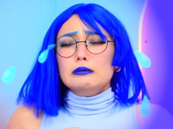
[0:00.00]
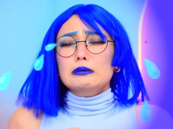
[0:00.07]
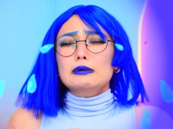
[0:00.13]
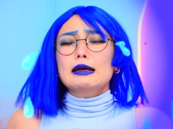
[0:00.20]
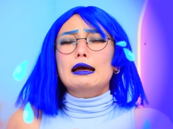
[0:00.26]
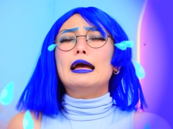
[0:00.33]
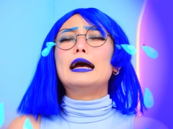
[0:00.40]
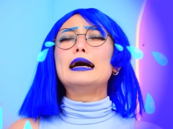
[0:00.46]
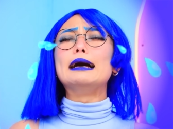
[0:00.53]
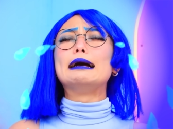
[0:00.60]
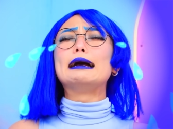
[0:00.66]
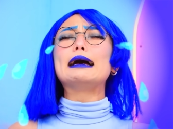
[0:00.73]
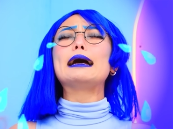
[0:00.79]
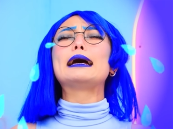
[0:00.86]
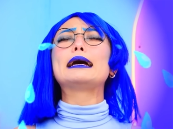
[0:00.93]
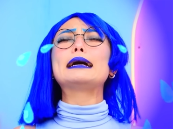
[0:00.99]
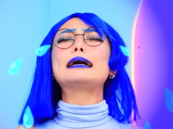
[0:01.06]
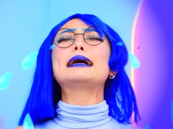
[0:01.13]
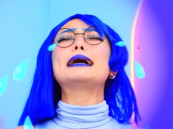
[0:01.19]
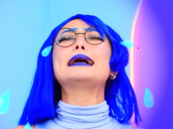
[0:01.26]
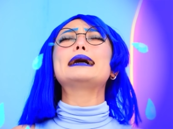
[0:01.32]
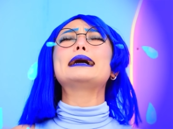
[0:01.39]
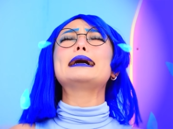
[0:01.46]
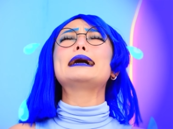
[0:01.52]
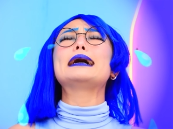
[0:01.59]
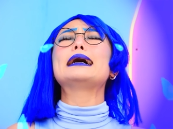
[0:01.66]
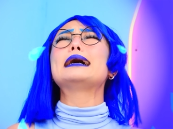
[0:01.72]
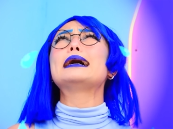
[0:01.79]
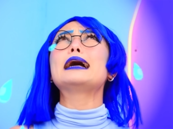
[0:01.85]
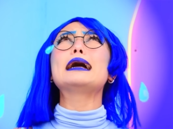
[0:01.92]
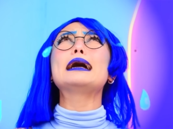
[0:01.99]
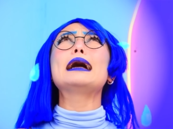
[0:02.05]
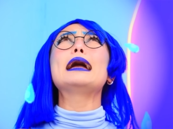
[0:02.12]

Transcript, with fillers: Riley, I let you